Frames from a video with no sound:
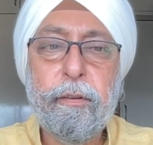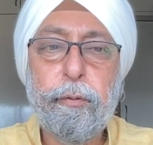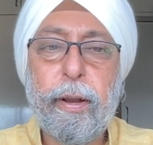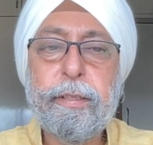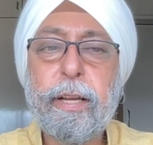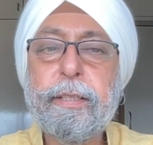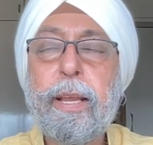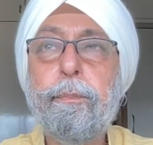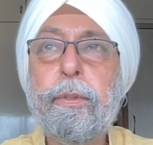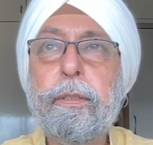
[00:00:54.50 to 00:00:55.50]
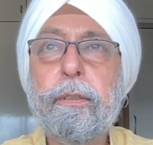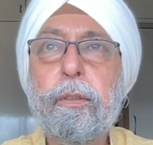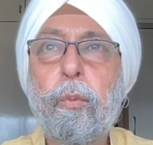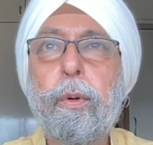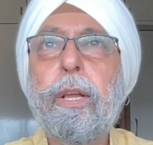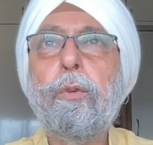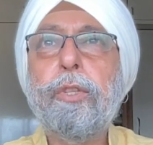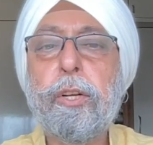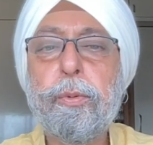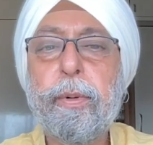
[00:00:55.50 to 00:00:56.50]
Friends accept without
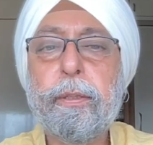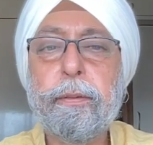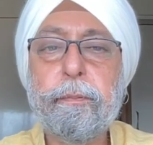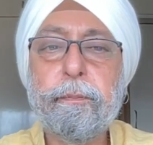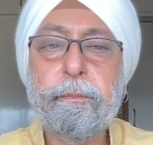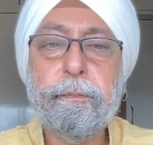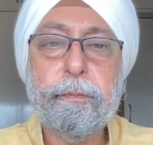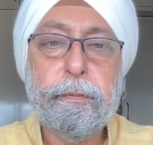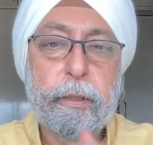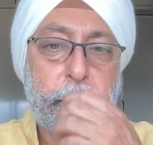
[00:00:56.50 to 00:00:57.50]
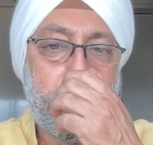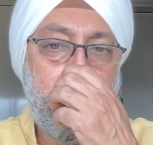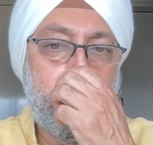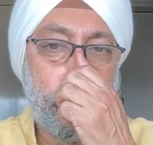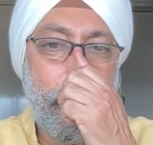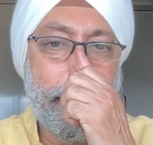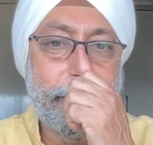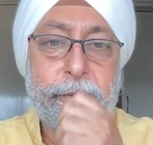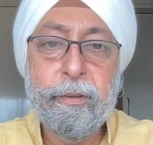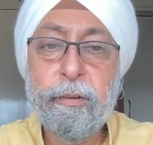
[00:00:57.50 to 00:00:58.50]
judgment. That's why
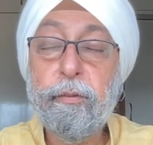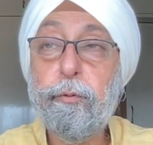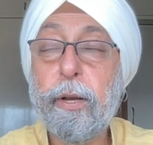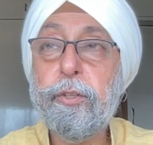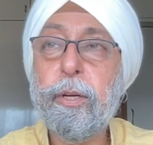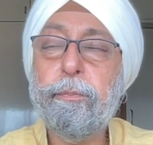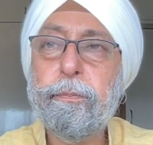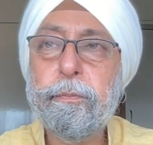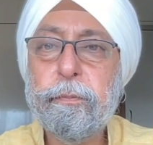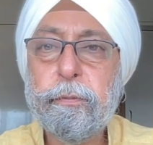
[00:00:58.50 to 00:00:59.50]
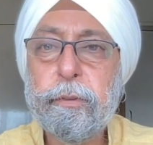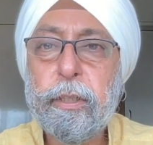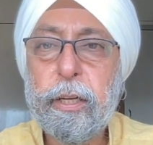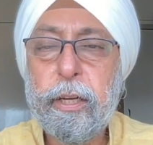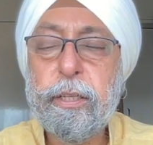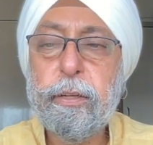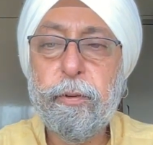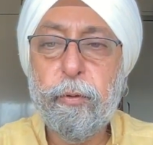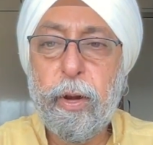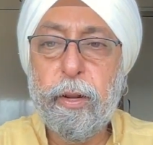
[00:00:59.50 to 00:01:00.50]
friendship is
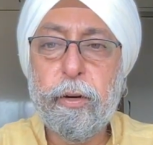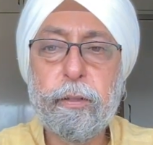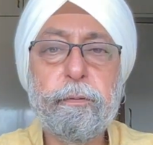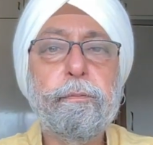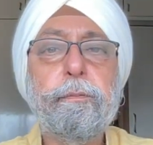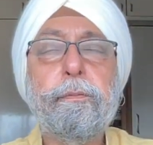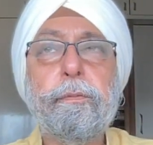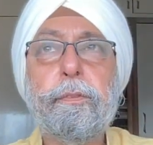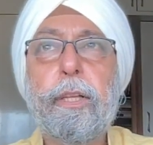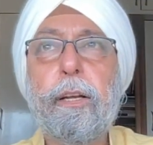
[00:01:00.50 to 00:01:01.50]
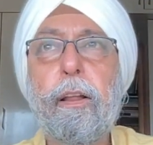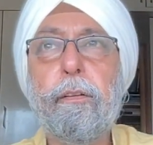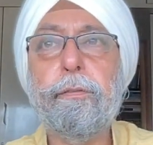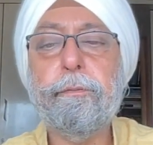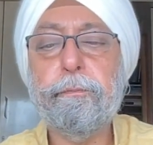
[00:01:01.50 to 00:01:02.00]
even rarer than love.